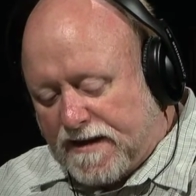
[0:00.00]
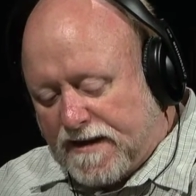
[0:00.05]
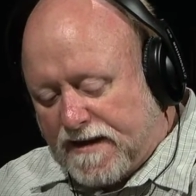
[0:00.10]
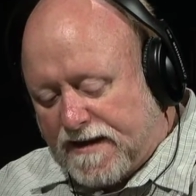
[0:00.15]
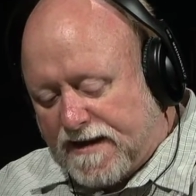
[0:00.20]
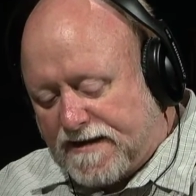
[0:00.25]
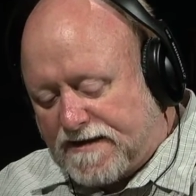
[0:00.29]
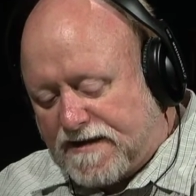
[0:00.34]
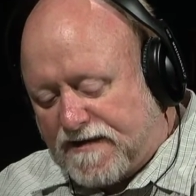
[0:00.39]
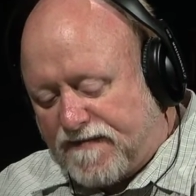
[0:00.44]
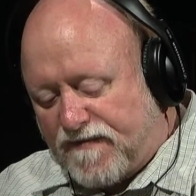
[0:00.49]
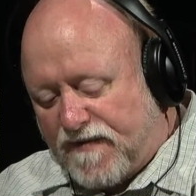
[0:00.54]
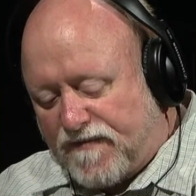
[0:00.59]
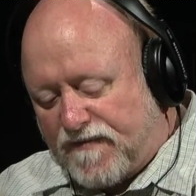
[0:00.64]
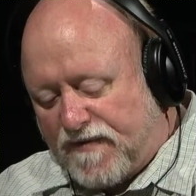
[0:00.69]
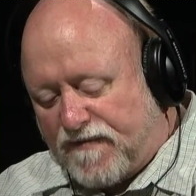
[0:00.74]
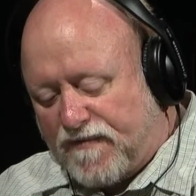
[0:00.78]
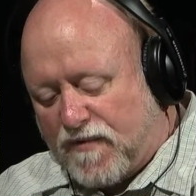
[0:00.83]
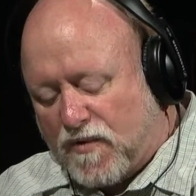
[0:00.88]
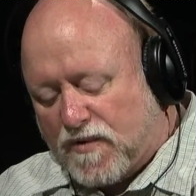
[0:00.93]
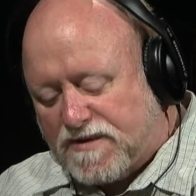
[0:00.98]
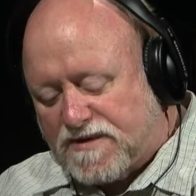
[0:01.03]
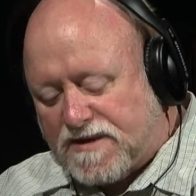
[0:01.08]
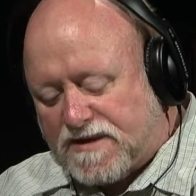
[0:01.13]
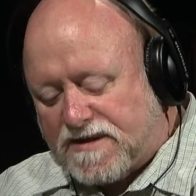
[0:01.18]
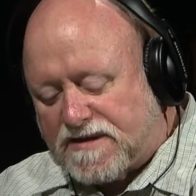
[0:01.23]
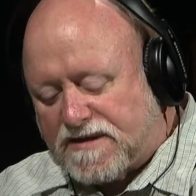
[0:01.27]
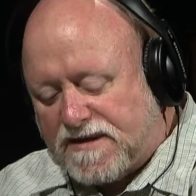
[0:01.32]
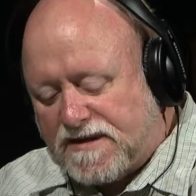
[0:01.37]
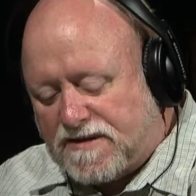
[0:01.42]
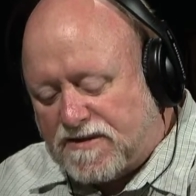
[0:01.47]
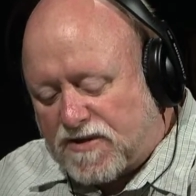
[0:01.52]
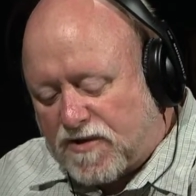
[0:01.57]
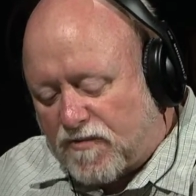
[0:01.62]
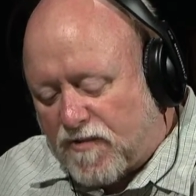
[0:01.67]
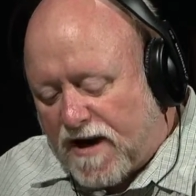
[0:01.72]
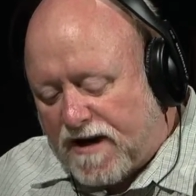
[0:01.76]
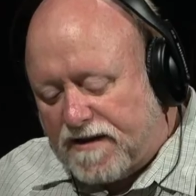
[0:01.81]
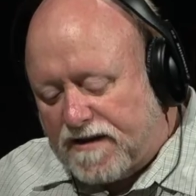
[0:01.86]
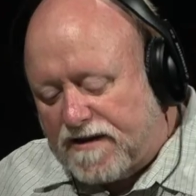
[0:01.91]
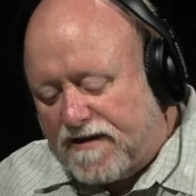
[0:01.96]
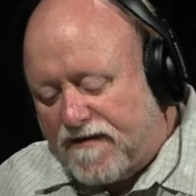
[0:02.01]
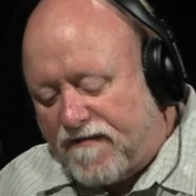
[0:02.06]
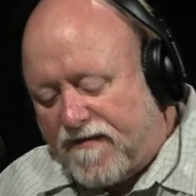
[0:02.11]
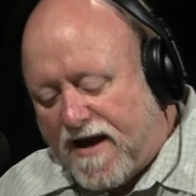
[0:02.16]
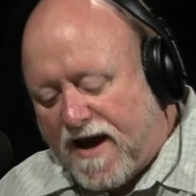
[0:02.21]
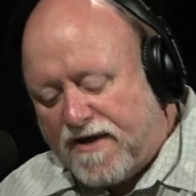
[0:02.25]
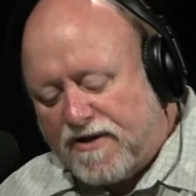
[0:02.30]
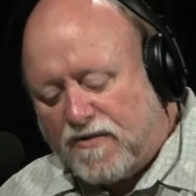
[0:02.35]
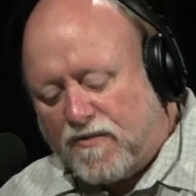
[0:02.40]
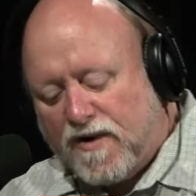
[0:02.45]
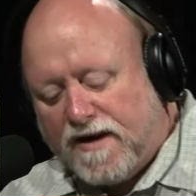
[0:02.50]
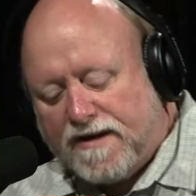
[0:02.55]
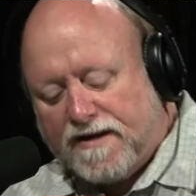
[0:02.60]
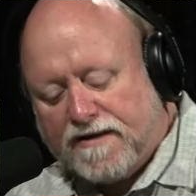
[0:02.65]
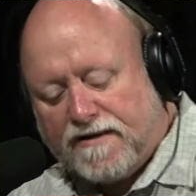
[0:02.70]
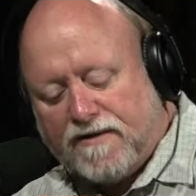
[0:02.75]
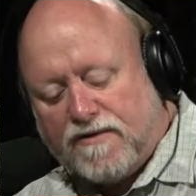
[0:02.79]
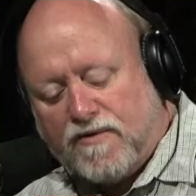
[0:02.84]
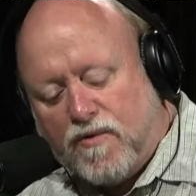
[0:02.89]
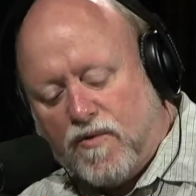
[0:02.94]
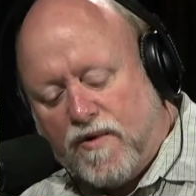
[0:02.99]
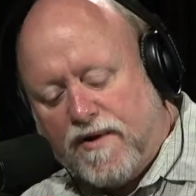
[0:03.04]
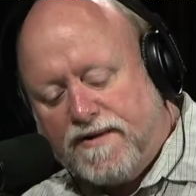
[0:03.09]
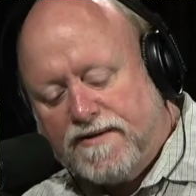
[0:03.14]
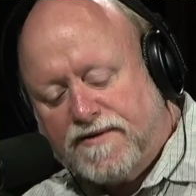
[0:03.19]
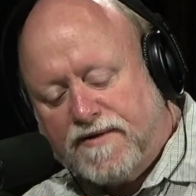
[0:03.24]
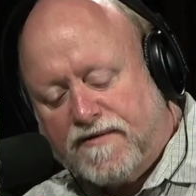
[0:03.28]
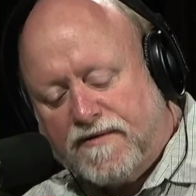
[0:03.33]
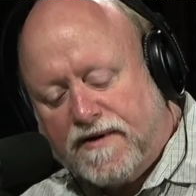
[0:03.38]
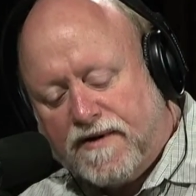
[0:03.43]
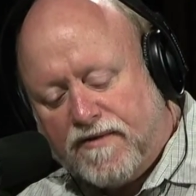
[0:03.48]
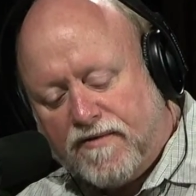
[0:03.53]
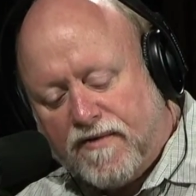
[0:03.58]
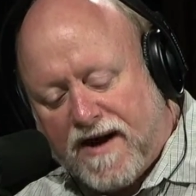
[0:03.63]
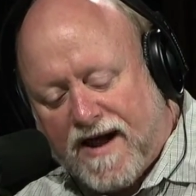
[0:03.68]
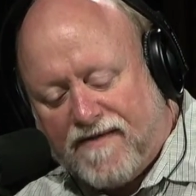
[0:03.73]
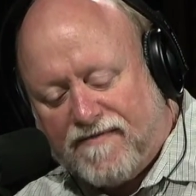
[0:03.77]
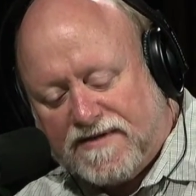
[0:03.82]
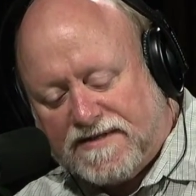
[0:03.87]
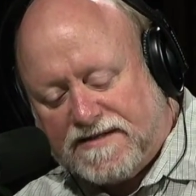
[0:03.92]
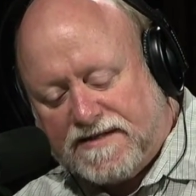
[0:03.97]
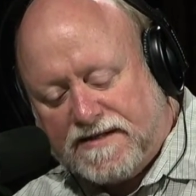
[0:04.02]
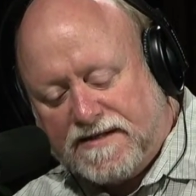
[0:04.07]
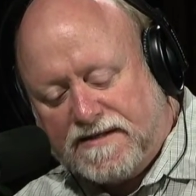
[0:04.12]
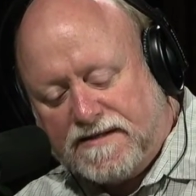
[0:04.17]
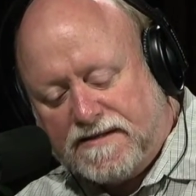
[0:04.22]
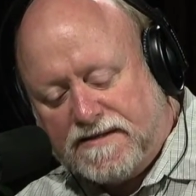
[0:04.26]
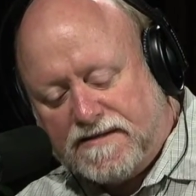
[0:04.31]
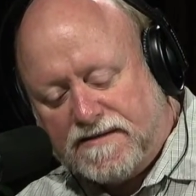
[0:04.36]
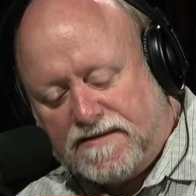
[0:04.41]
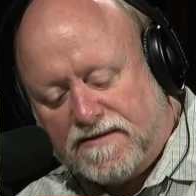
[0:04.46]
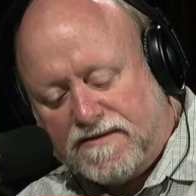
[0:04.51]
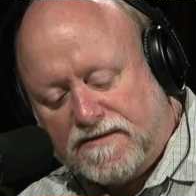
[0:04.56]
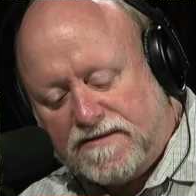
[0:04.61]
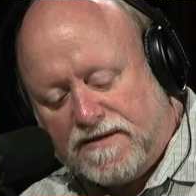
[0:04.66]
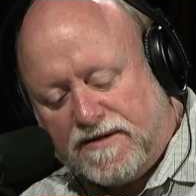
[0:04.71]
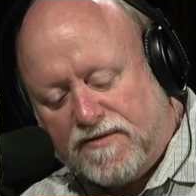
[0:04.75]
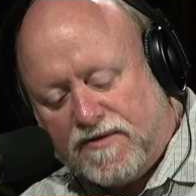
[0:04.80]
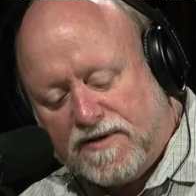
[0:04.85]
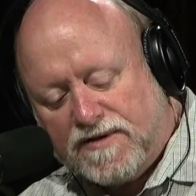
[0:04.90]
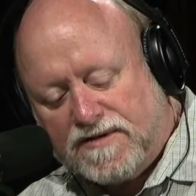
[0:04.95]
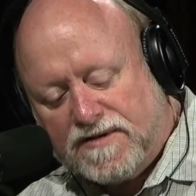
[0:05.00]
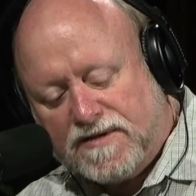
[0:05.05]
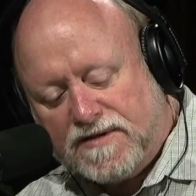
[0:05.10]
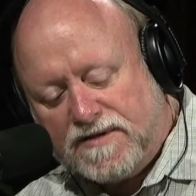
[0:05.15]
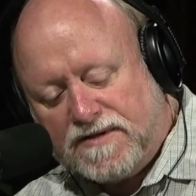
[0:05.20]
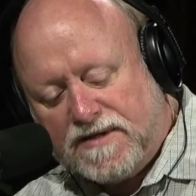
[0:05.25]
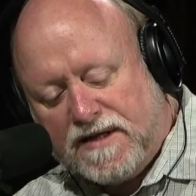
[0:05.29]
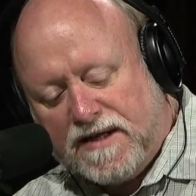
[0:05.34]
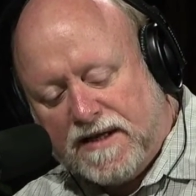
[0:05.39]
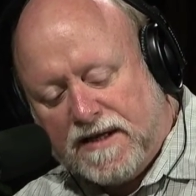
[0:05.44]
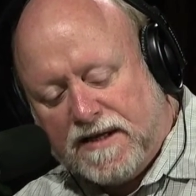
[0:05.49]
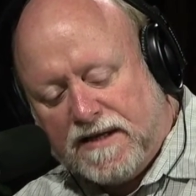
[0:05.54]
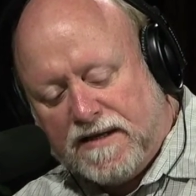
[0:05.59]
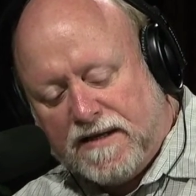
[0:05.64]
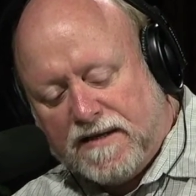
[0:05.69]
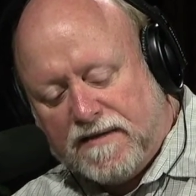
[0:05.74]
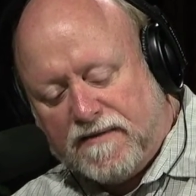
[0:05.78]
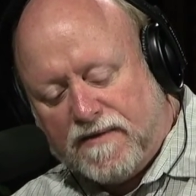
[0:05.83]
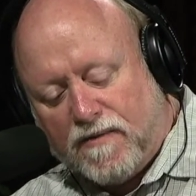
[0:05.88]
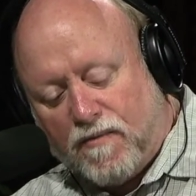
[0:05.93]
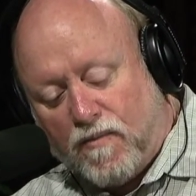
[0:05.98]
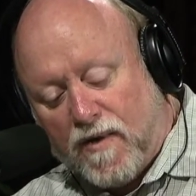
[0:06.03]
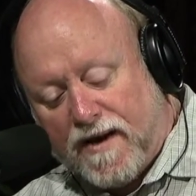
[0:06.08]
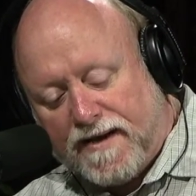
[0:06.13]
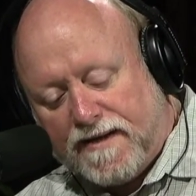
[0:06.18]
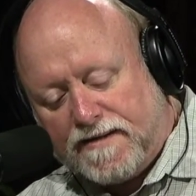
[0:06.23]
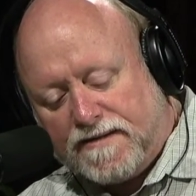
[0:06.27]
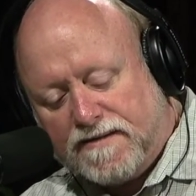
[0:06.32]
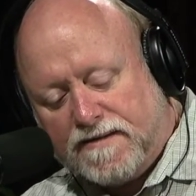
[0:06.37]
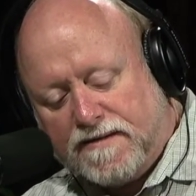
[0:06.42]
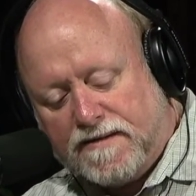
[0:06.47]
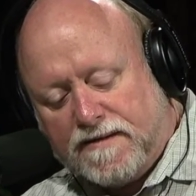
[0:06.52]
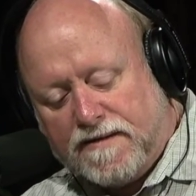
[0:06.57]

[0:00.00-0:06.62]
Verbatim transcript: In 1854, it says sins are rightly evaluated according to their gravity, their seriousness, their weight.